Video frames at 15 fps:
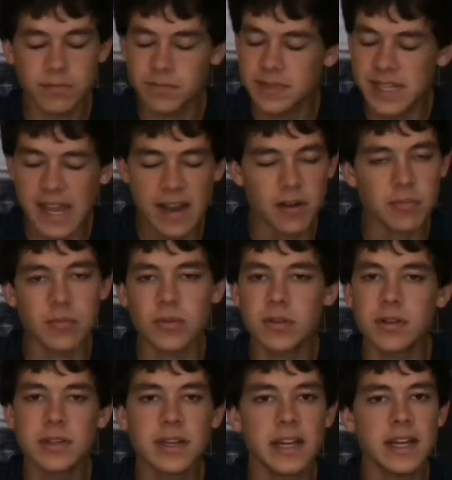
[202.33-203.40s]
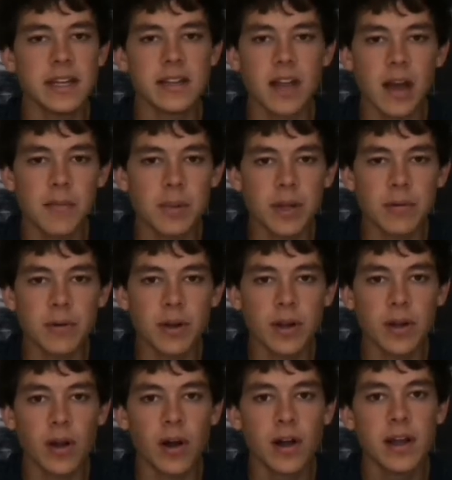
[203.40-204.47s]
terrible. He did not play well at
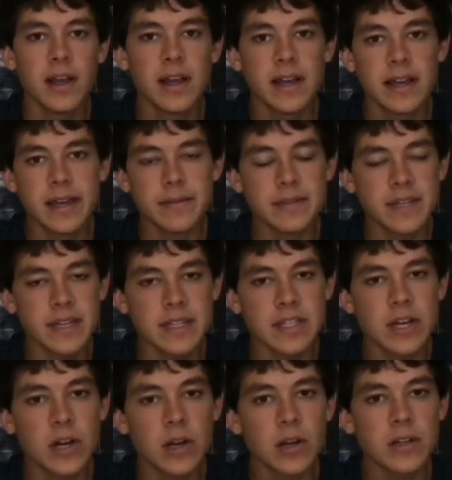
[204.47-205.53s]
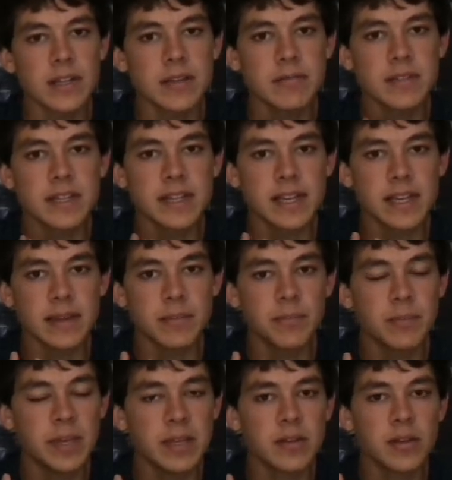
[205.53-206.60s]
all. He was getting turned. He was getting
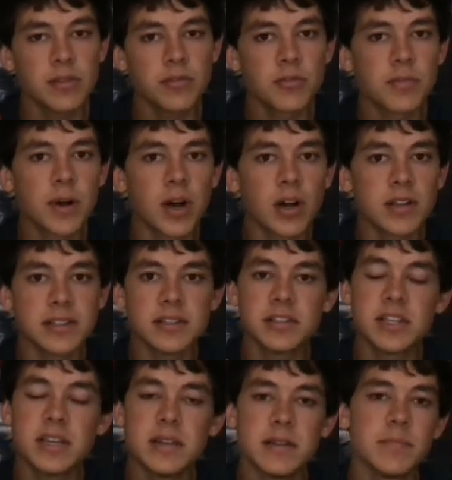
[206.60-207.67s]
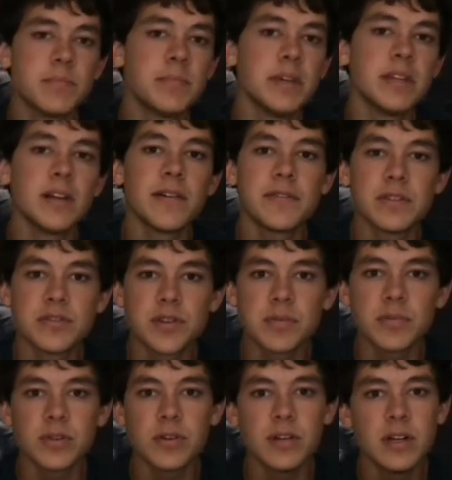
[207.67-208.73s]
beaten on through balls. He was getting beaten off the
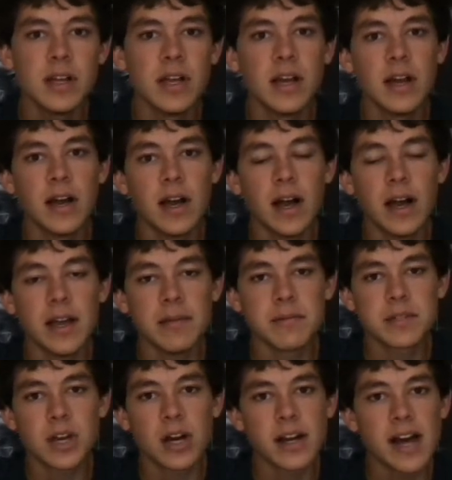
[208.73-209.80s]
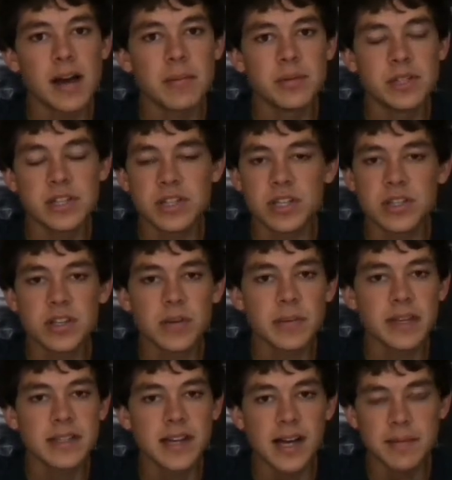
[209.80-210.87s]
dribble. He was caught out of position so
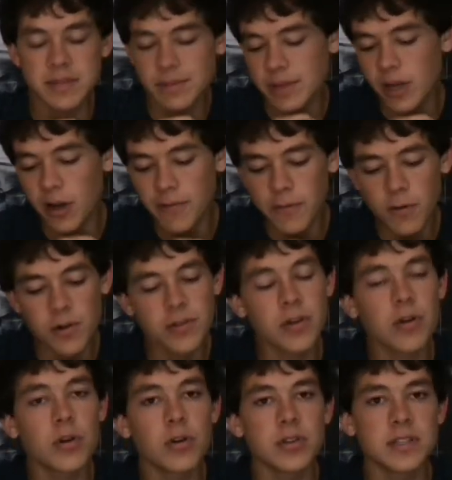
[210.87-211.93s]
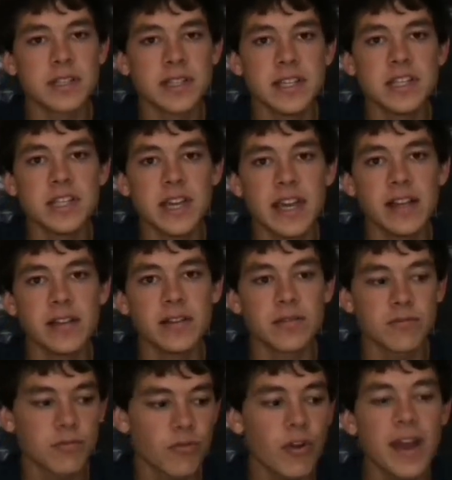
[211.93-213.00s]
many times. I mean, all 4 of the goals initiated
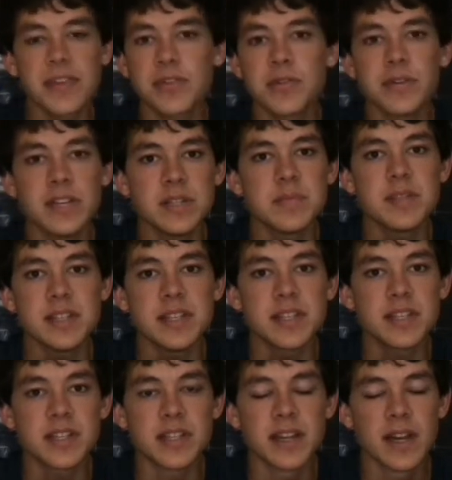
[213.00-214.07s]
right through his position.